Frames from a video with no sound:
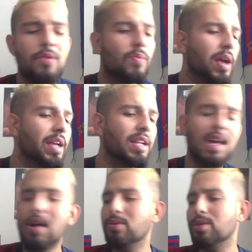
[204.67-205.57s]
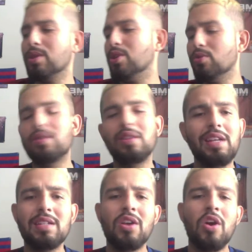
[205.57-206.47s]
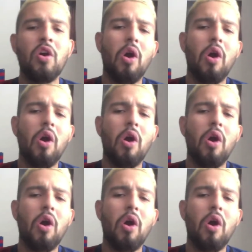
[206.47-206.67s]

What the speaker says: Right now, the youth leagues